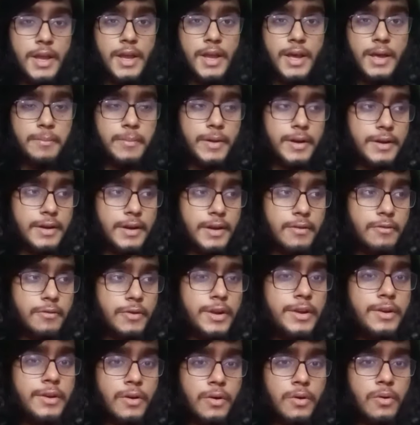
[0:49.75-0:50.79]
But we
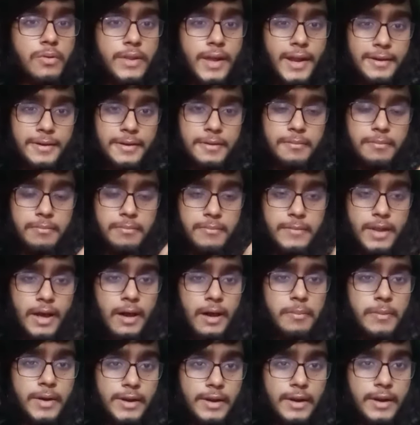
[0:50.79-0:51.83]
know that dark
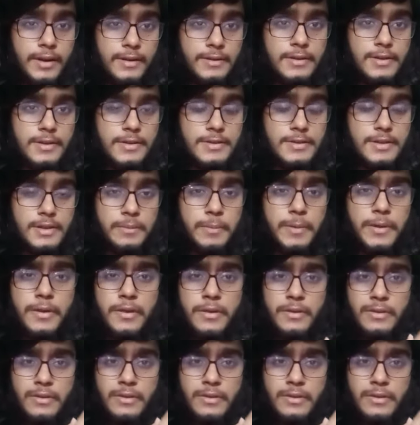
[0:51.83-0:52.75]
matter exists is because